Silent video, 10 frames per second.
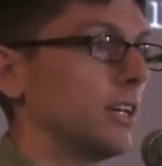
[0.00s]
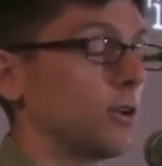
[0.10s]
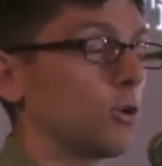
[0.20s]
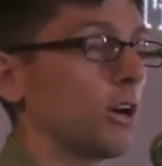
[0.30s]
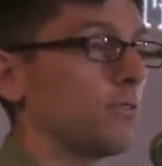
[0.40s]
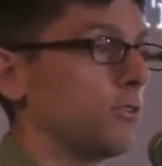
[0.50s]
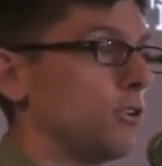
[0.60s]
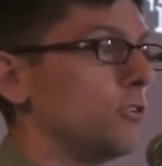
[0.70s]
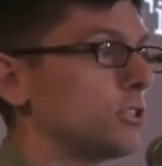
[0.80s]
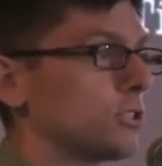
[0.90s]
There were quite a few
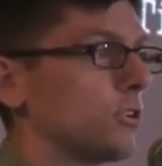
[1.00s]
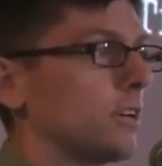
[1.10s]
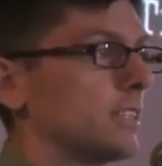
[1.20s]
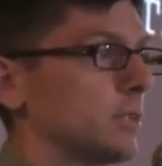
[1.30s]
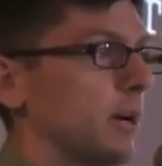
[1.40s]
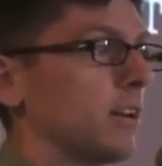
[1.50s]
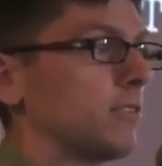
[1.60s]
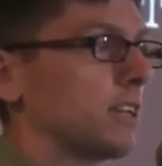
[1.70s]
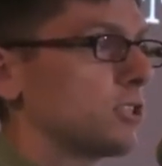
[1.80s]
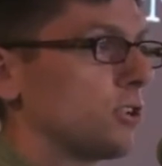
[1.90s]
news stories about
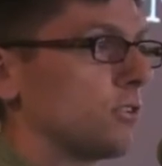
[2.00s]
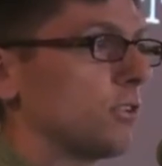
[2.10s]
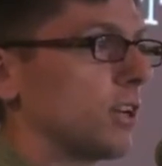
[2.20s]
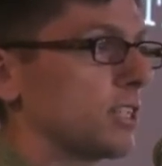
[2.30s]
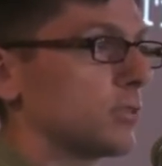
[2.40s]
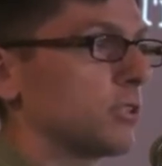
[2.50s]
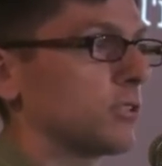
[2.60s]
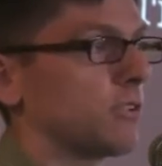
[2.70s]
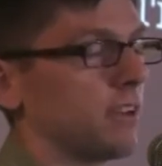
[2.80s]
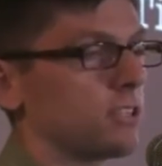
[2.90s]

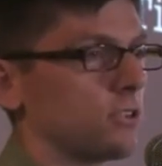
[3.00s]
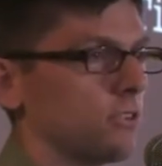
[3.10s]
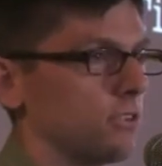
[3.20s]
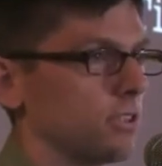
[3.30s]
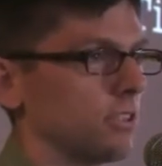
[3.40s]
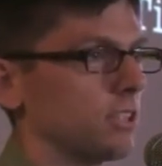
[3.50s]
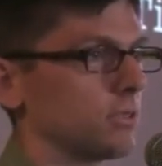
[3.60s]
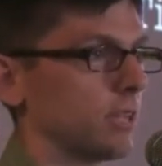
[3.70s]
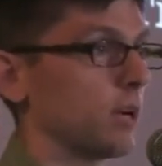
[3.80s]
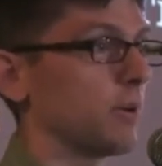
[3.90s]
customers of investor-owned utilities
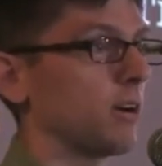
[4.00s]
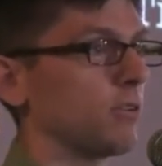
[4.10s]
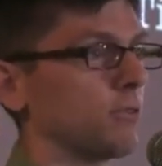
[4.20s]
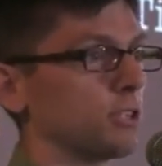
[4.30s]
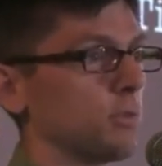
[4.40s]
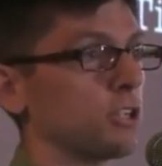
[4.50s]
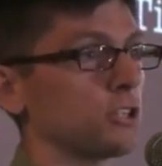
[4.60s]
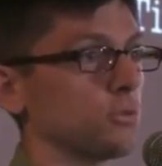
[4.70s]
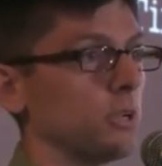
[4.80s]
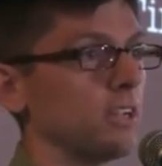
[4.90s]
without power for as much
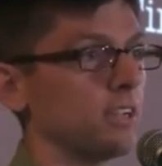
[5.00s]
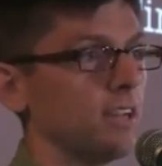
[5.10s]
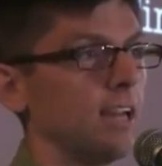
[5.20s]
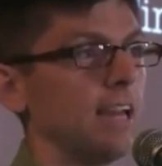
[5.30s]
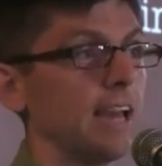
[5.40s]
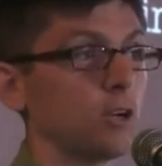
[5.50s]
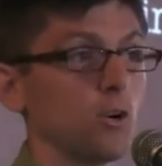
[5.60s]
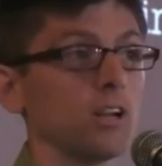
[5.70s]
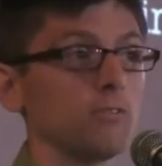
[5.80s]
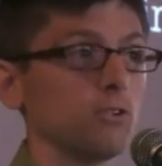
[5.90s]
as a week, and
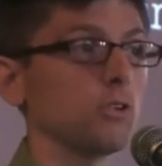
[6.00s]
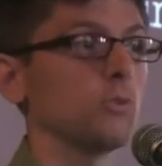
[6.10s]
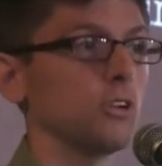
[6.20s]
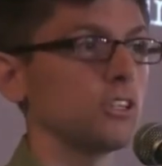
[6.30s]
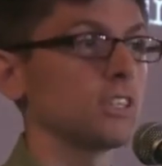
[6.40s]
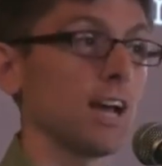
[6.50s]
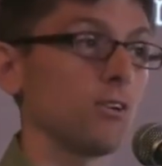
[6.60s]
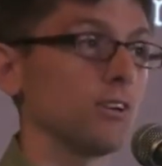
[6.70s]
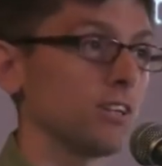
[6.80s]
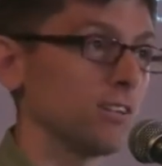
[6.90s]
quite a few communities
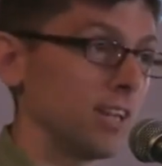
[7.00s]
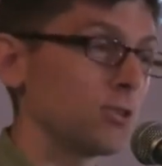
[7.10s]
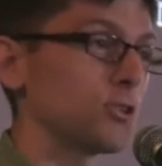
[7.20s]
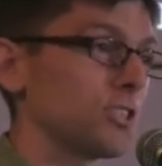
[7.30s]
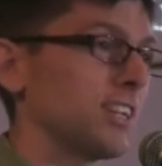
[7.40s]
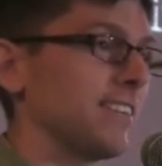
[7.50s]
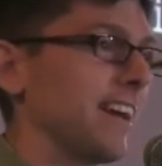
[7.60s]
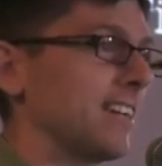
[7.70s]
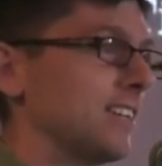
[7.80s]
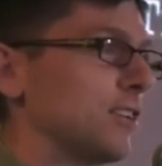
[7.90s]
now interested in
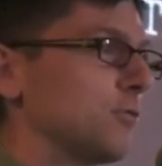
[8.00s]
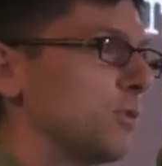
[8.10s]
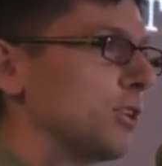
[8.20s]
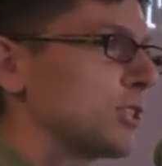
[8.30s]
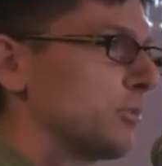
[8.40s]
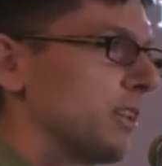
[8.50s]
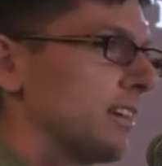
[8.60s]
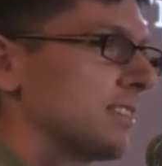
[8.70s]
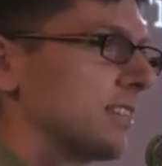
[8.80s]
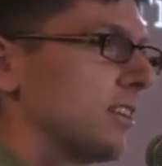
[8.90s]
the idea of
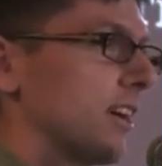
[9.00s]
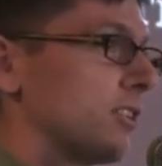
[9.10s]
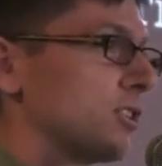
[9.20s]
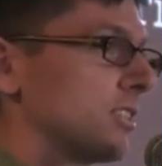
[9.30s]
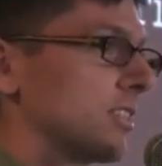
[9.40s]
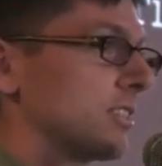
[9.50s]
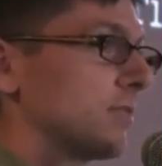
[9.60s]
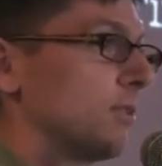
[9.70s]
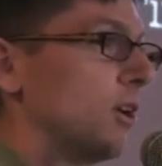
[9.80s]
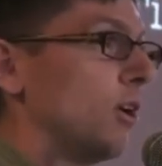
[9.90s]
municipalizing their energy
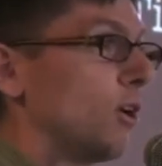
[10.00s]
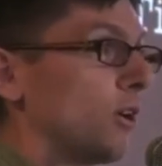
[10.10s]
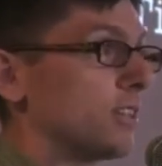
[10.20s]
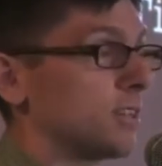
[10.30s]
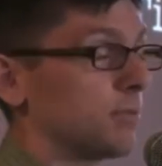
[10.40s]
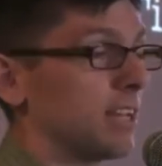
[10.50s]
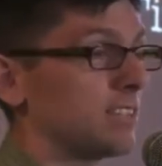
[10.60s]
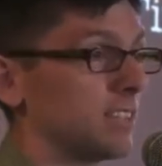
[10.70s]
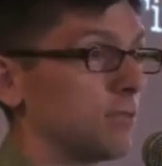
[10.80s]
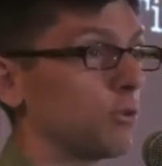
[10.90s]
system, or in some
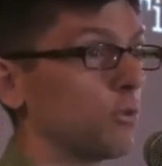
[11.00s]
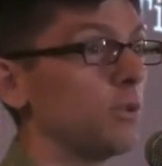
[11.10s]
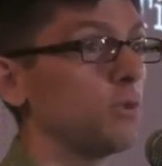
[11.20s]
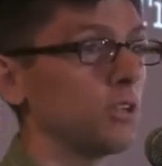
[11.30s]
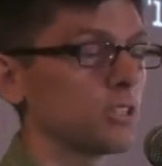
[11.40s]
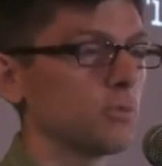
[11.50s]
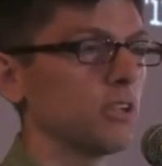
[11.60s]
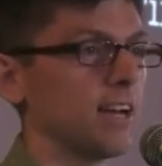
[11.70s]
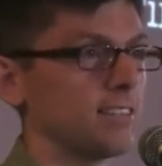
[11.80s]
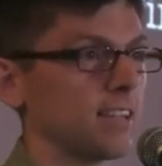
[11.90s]
cases even
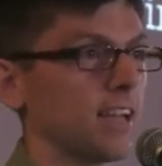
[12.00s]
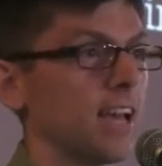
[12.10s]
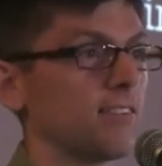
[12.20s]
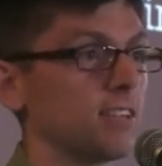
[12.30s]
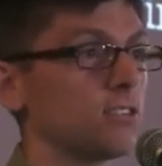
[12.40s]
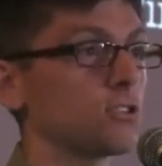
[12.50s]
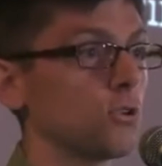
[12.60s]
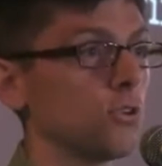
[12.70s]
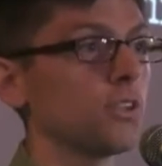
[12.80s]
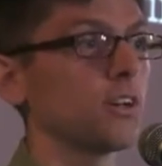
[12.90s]
remunicipalizing, having
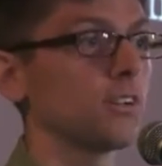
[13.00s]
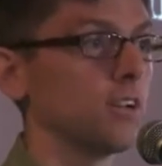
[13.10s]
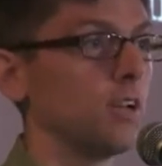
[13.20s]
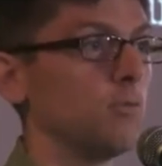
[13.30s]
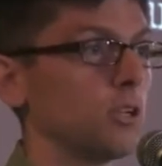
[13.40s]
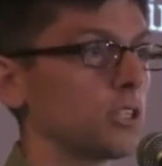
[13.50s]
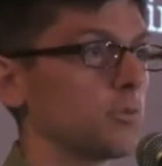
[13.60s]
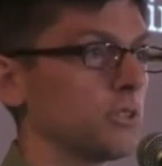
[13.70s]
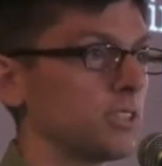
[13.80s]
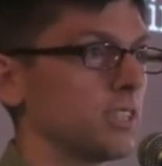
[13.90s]
sold their
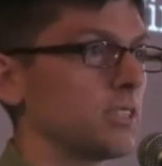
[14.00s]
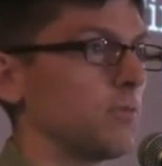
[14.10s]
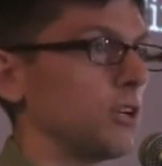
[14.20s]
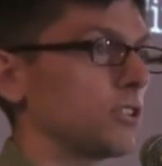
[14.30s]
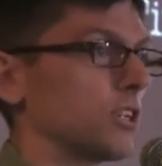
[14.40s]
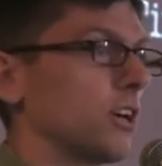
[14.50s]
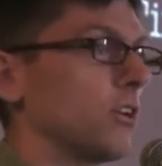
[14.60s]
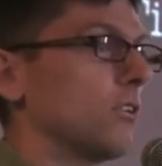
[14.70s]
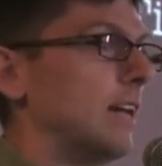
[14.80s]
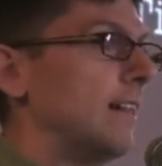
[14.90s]
municipal system years
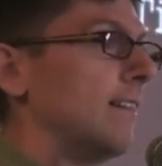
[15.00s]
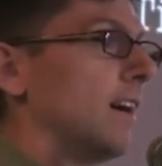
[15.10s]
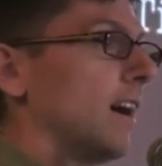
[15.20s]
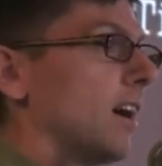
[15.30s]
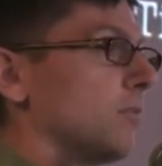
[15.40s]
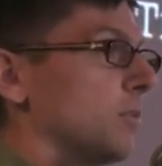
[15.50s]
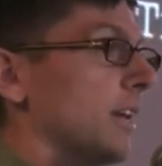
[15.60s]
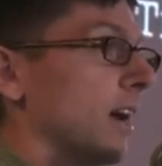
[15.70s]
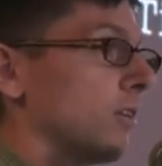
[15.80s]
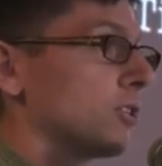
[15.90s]
ago,
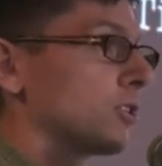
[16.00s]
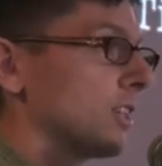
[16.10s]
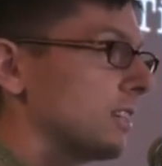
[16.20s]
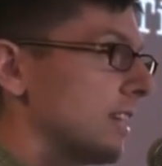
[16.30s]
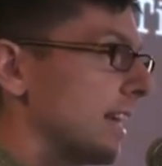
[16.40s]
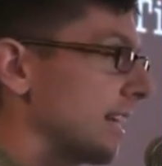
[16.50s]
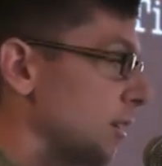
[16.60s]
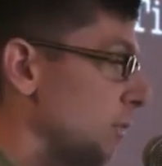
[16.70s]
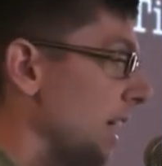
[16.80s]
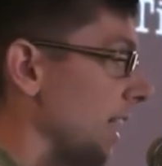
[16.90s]
but now interested in taking
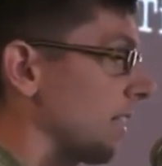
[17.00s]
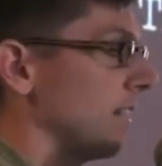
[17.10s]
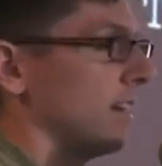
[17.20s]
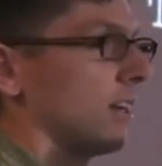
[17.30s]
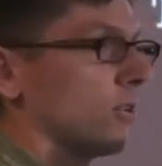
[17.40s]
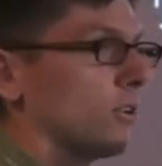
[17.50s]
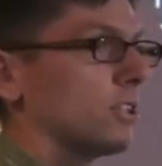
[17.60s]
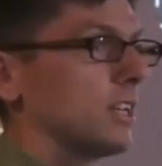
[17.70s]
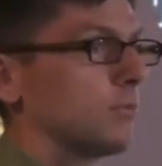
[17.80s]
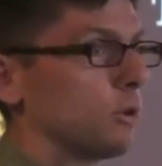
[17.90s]
it back in order
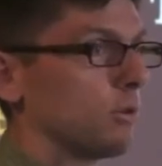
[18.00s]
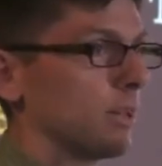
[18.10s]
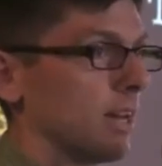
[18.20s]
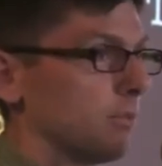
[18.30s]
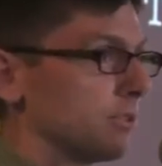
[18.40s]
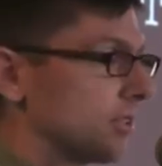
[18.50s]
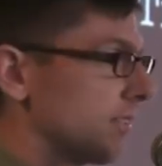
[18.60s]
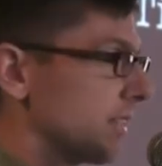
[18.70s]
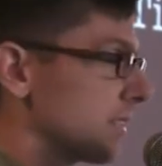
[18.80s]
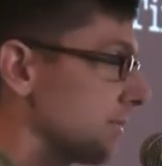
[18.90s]
to get more reliable
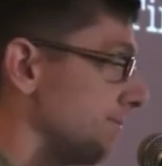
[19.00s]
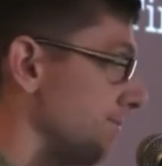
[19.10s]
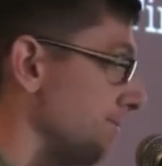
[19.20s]
service.